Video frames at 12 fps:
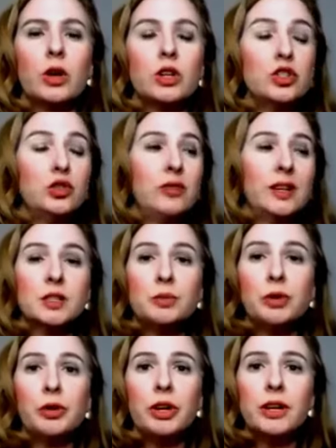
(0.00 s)
what you've
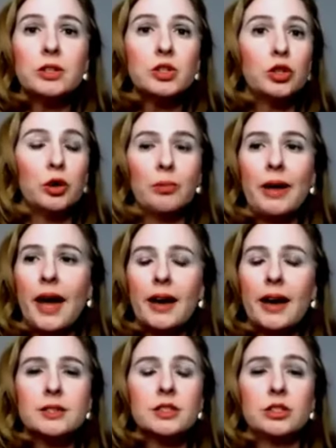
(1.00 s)
experienced, your
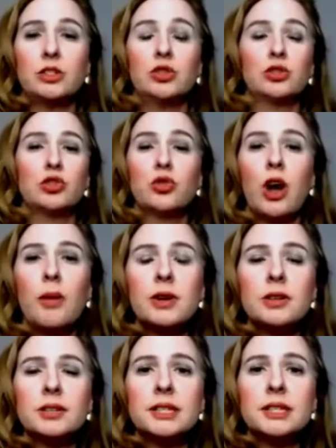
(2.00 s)
past, your
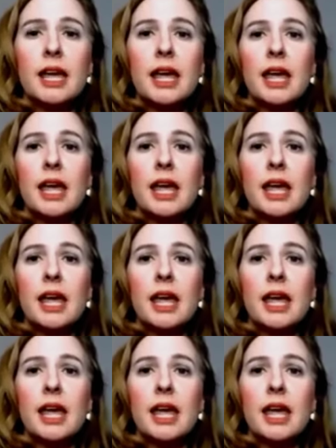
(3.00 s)
traumas,